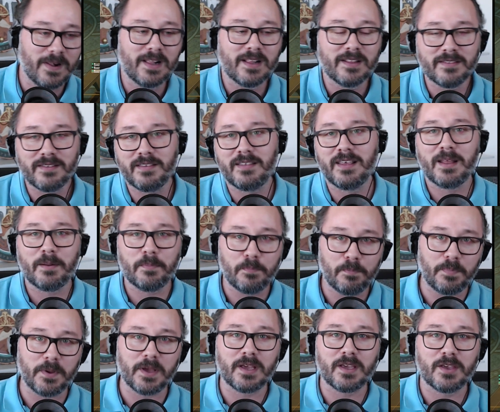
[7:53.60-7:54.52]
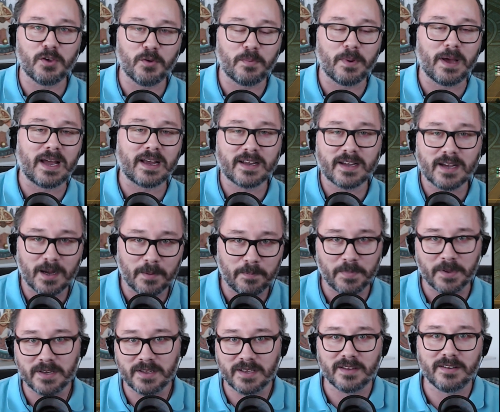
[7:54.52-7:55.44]
to then pick you back
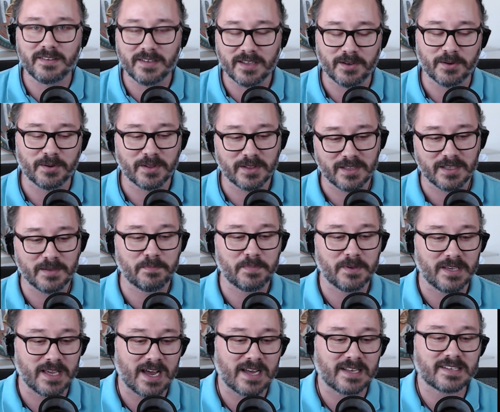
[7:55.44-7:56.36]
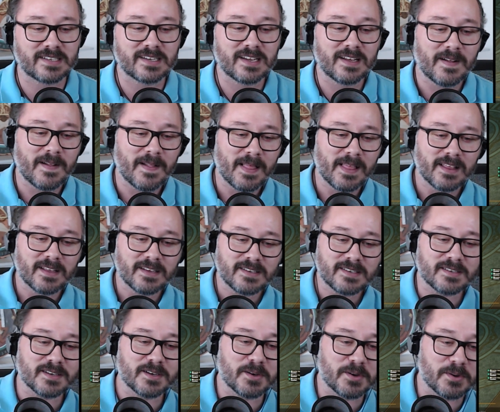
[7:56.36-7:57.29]
up and continue to DPS.
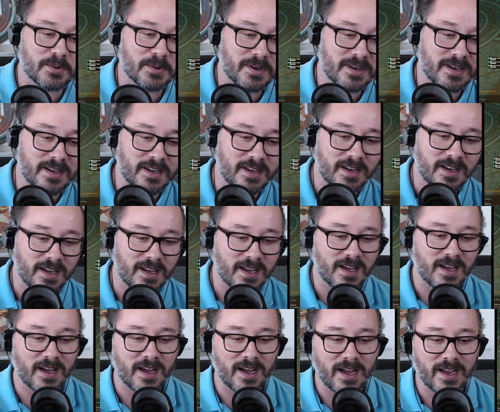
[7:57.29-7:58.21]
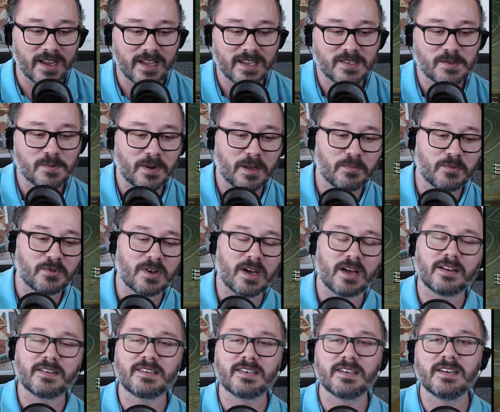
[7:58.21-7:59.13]
So I guess what I'm
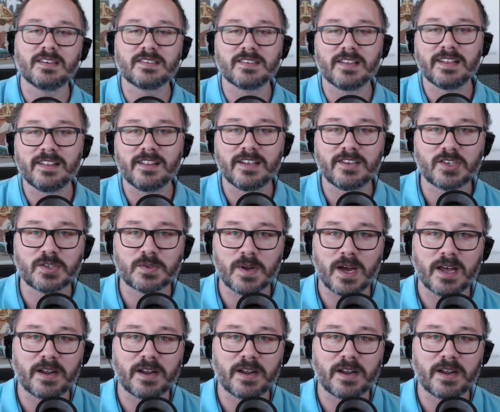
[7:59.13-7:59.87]
trying to say is, let's try to